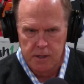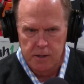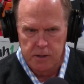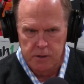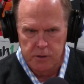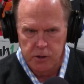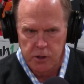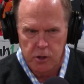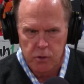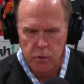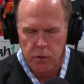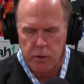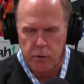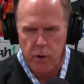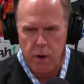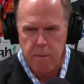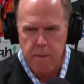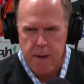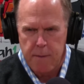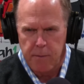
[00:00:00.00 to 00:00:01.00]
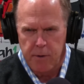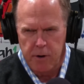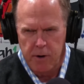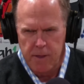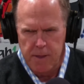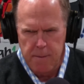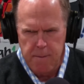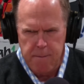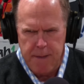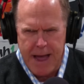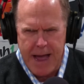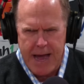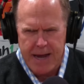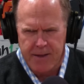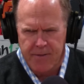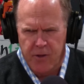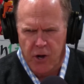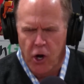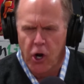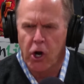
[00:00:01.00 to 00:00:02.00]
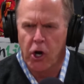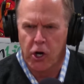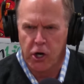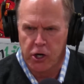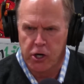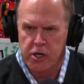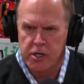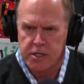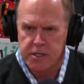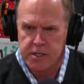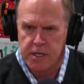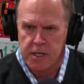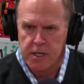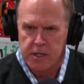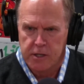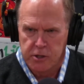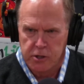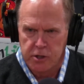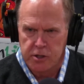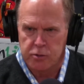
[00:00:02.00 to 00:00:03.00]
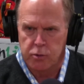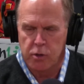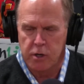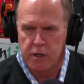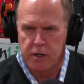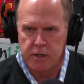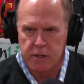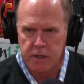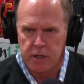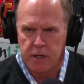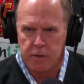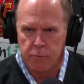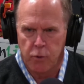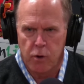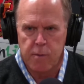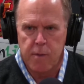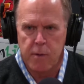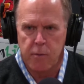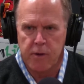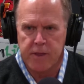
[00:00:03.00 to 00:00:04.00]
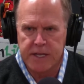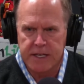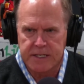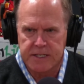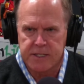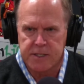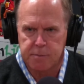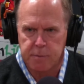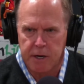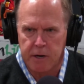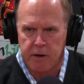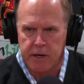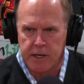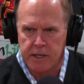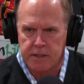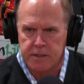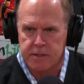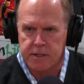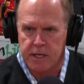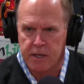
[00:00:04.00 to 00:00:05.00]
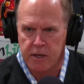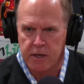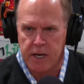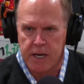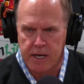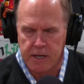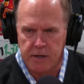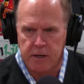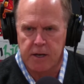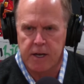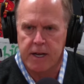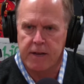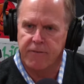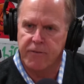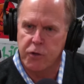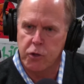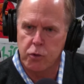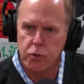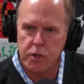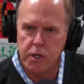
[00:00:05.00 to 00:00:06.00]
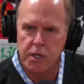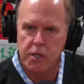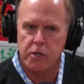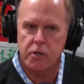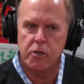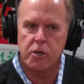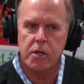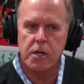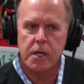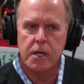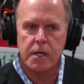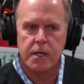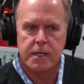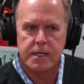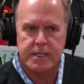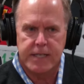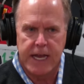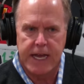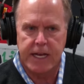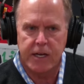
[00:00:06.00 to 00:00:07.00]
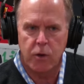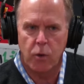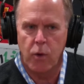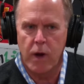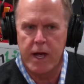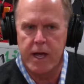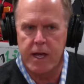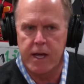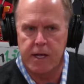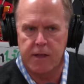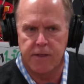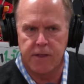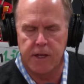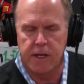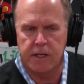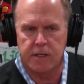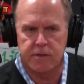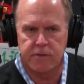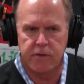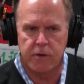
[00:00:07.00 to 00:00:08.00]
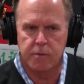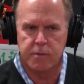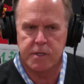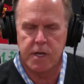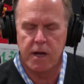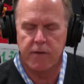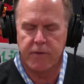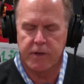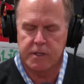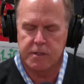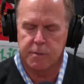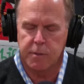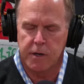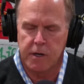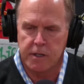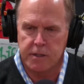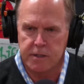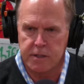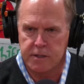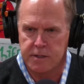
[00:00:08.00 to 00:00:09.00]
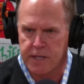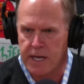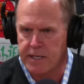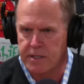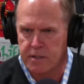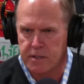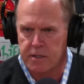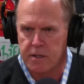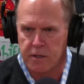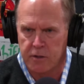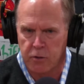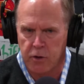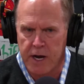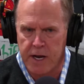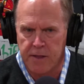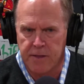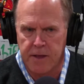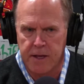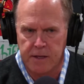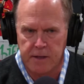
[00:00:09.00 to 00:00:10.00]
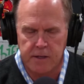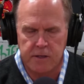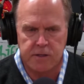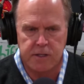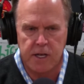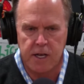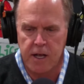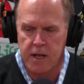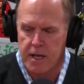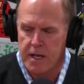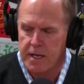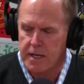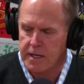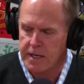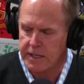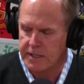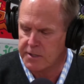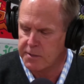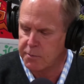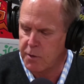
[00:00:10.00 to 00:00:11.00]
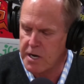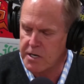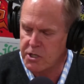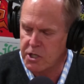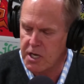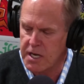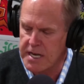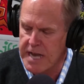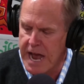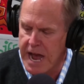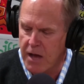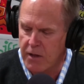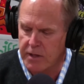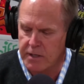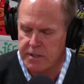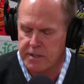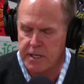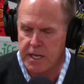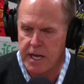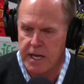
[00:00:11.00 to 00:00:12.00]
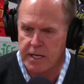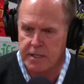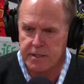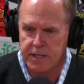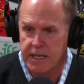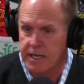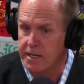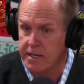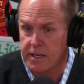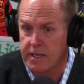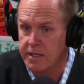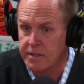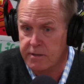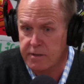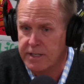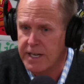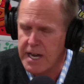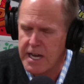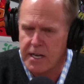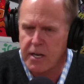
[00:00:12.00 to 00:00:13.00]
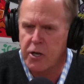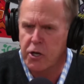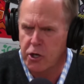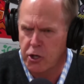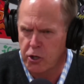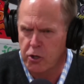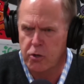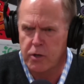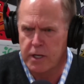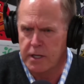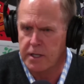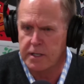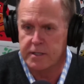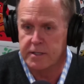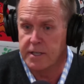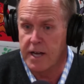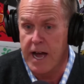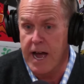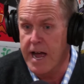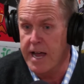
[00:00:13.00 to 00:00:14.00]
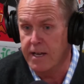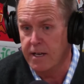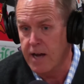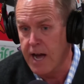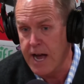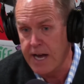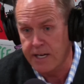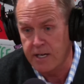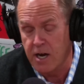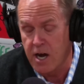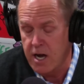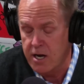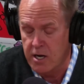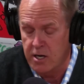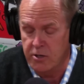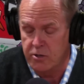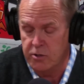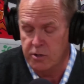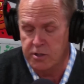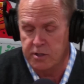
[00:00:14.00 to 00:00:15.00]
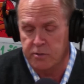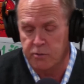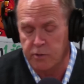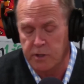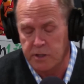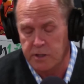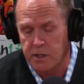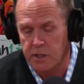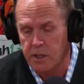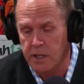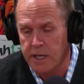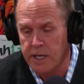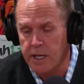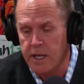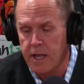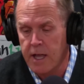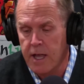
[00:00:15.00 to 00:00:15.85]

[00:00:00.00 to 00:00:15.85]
you don't want to remember the bad and the hurt. You just want to remember the experience. And if you can take away things from tough experiences. That's the great thing. There's a expression now that says, and it's kind of new, at least I caught onto it just recently,